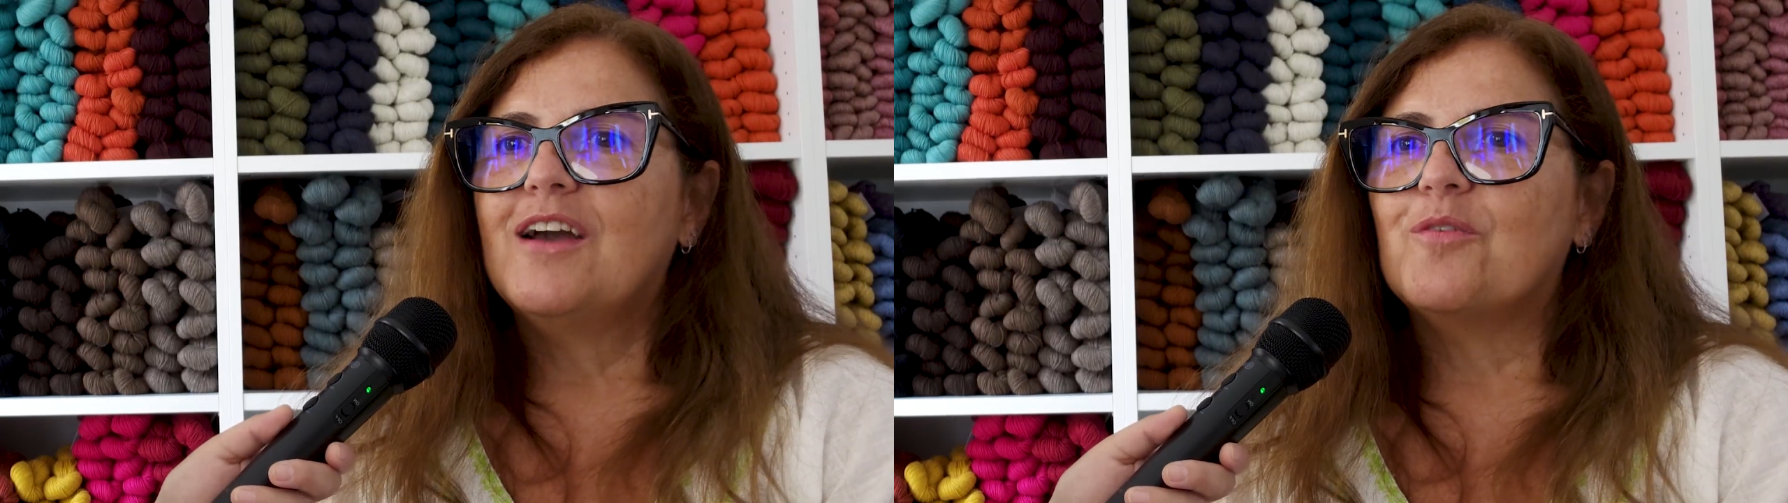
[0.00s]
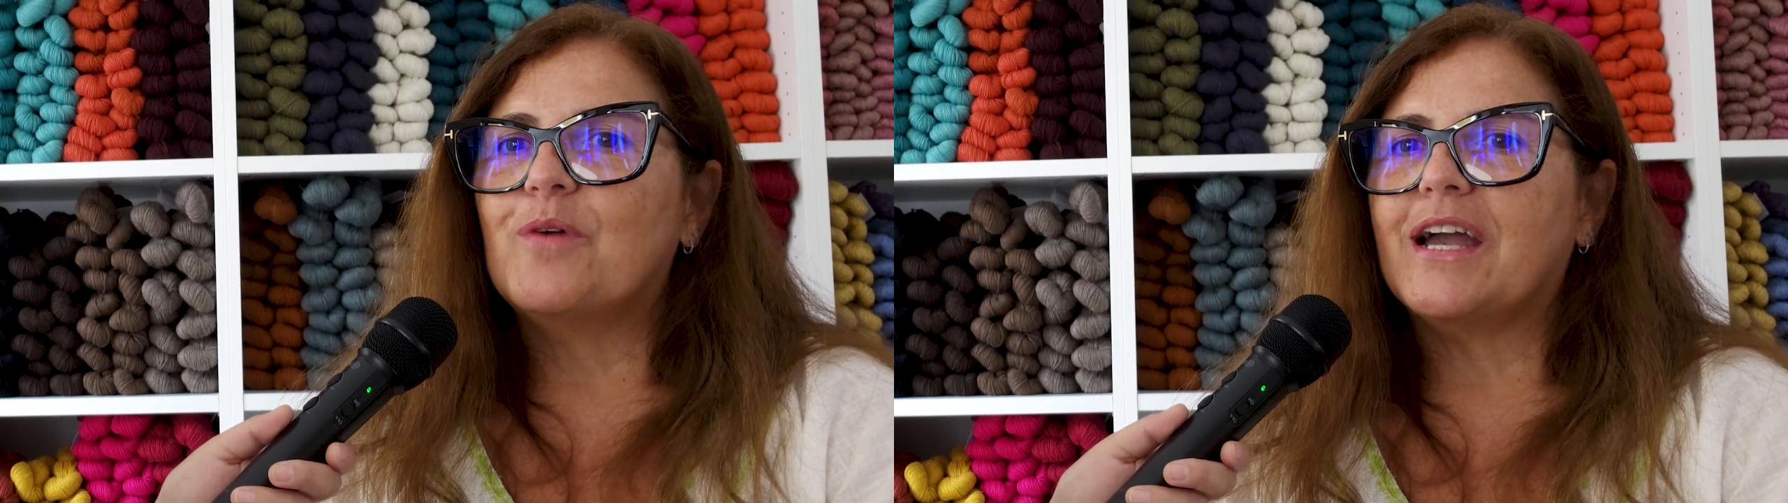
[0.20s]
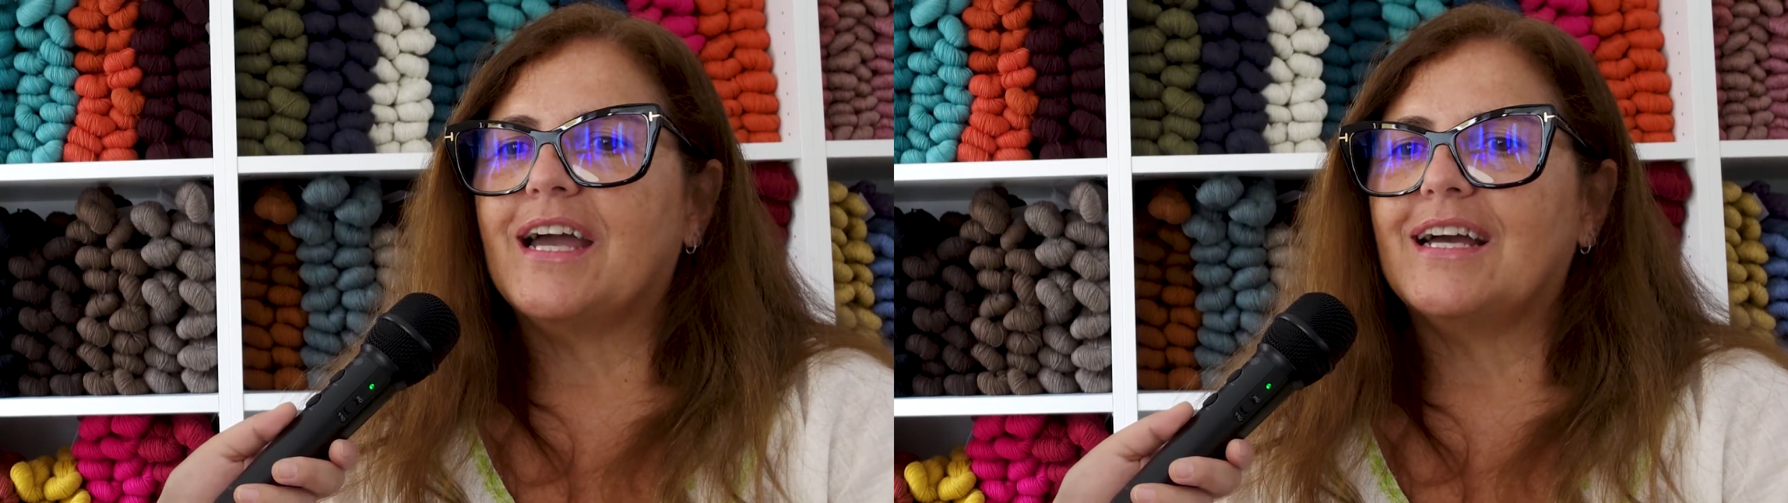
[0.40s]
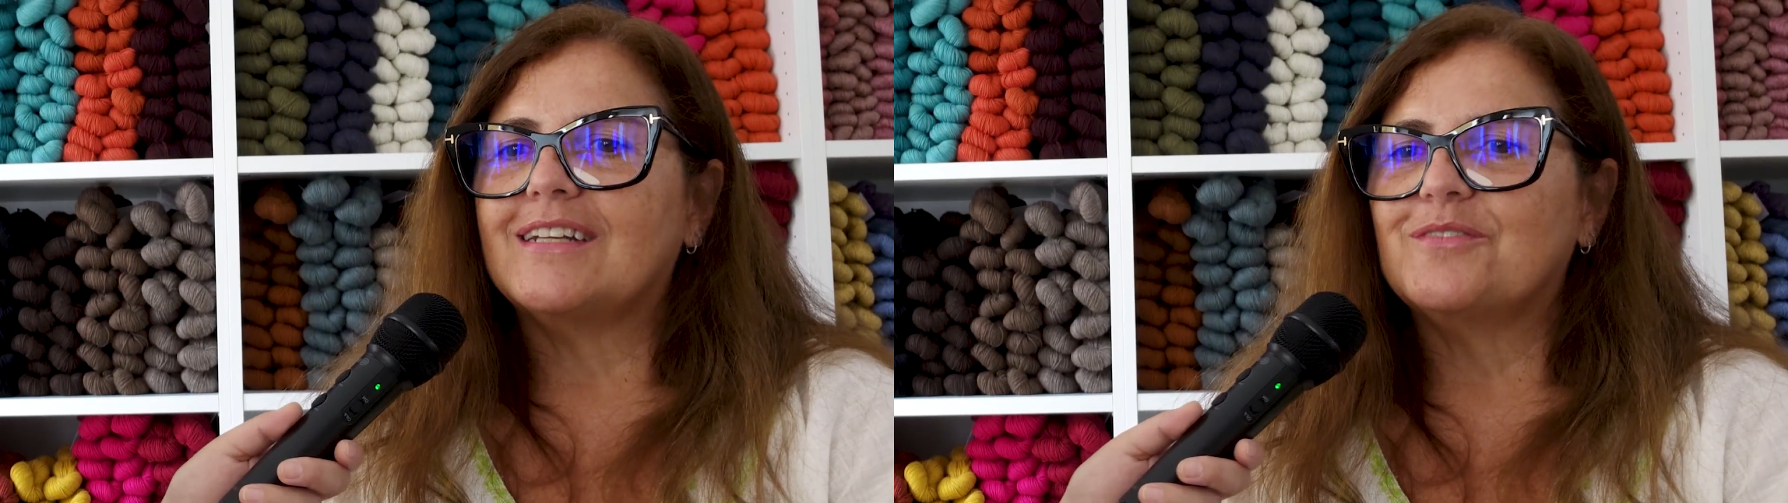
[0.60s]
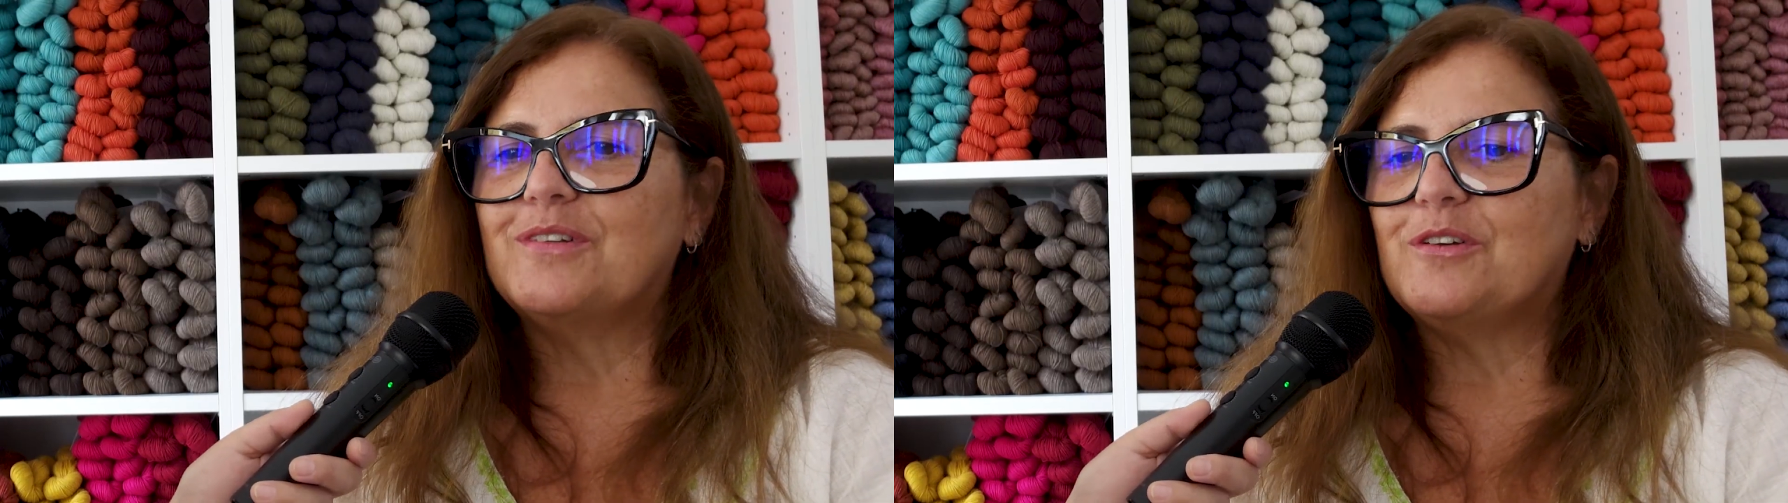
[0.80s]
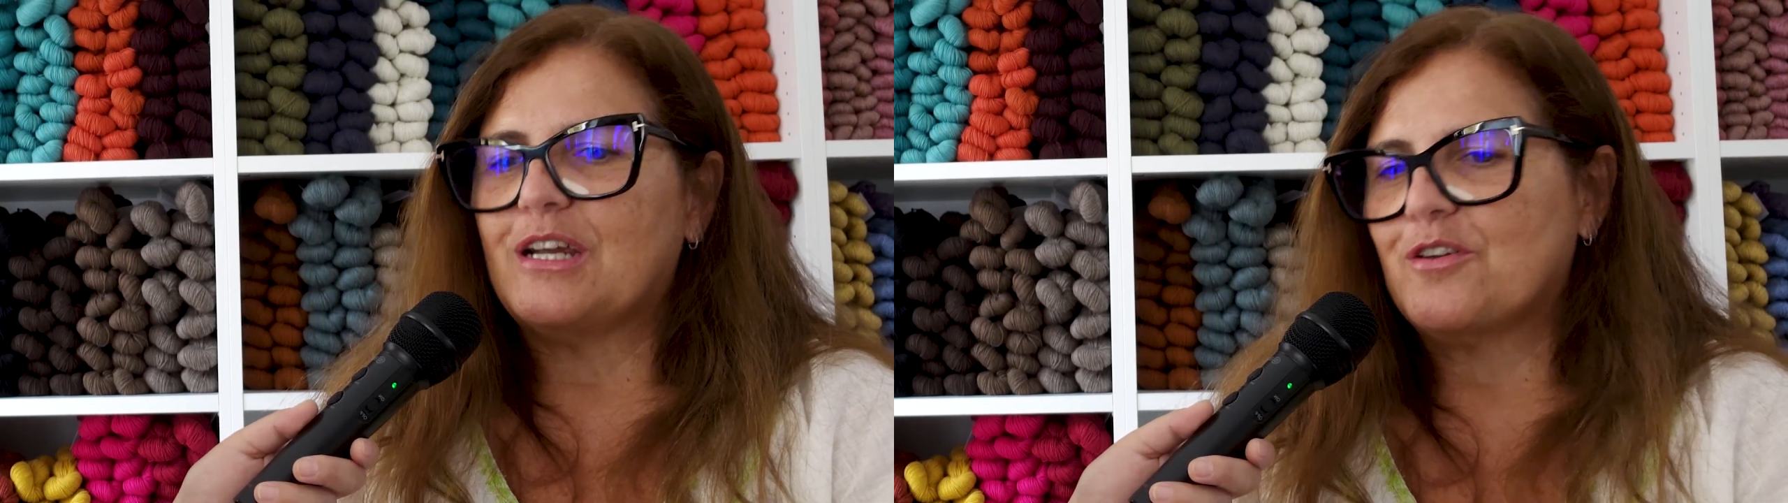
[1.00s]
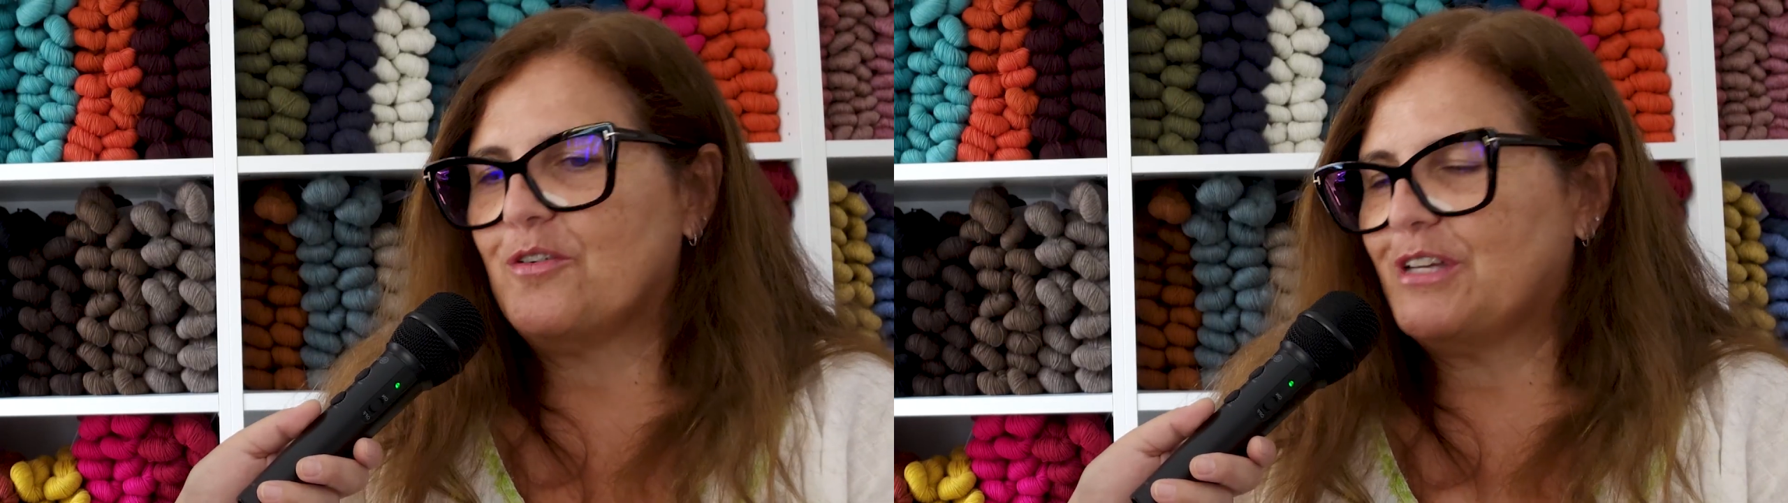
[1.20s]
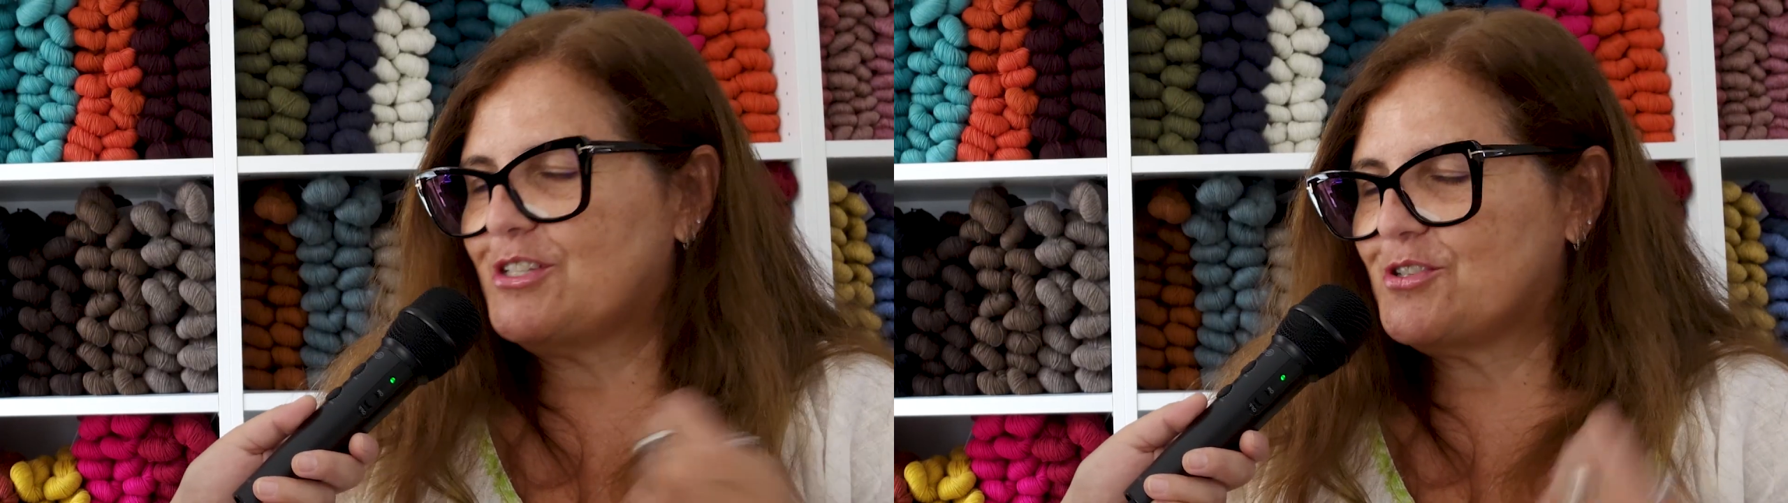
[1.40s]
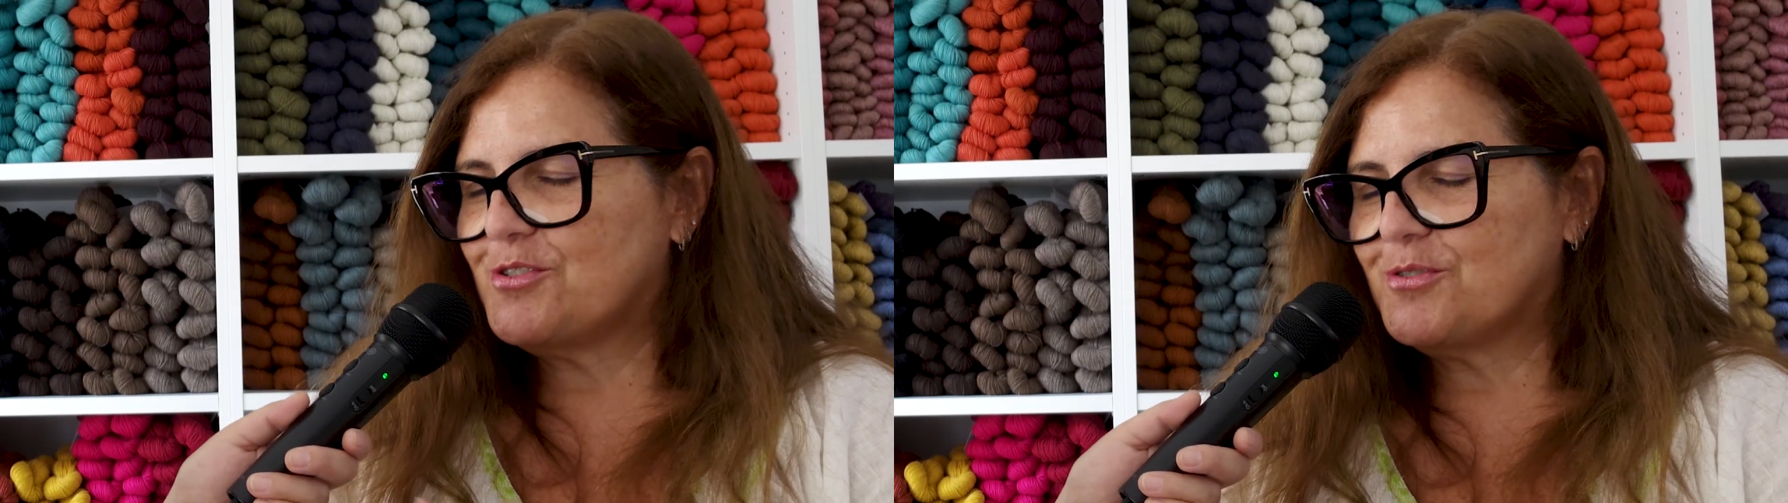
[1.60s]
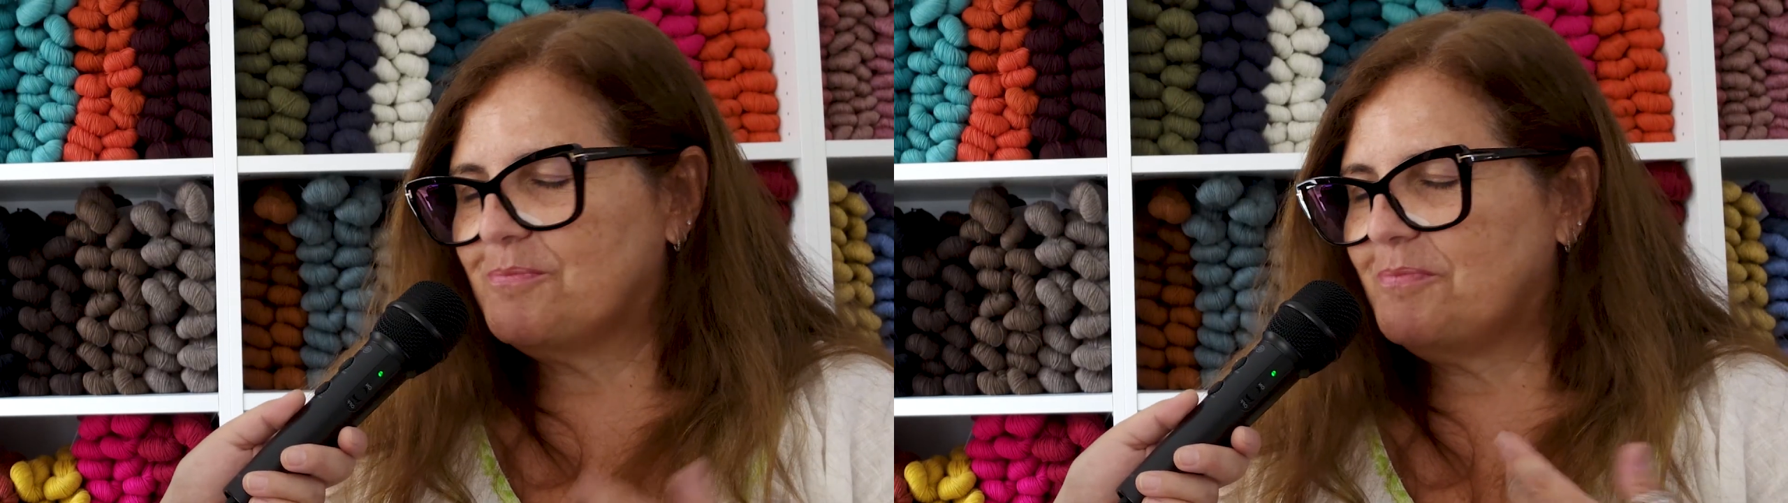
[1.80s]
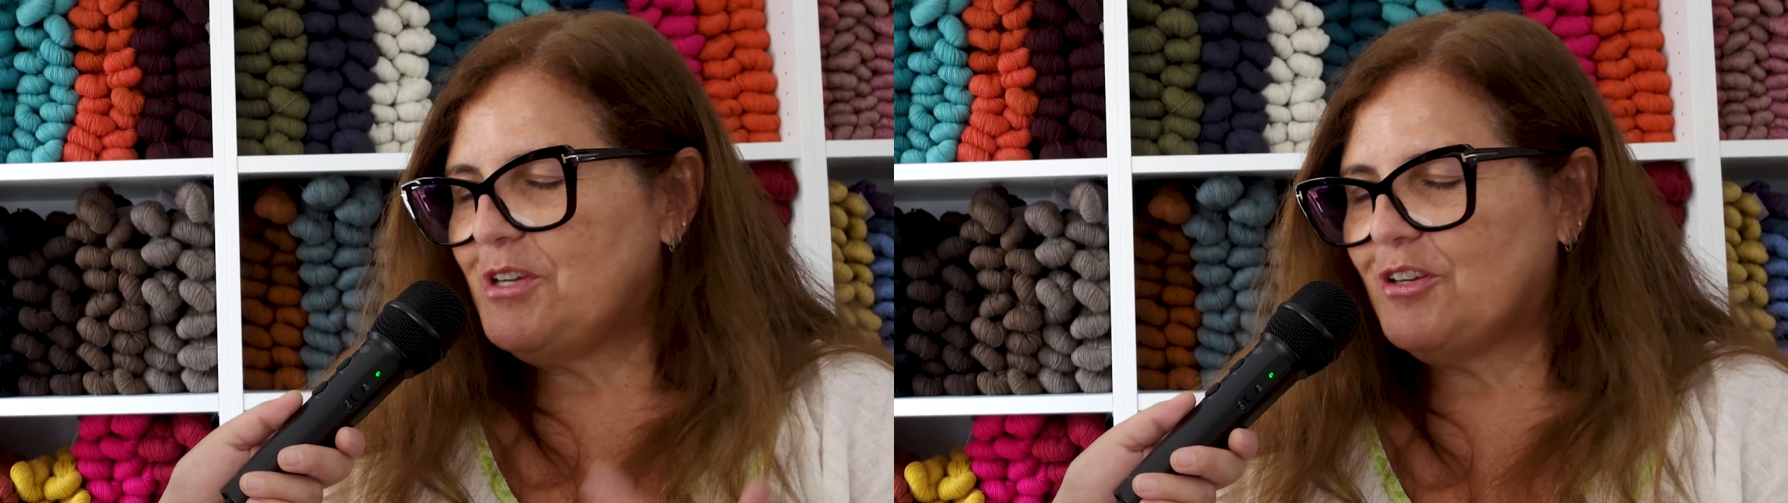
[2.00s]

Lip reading: where we are going to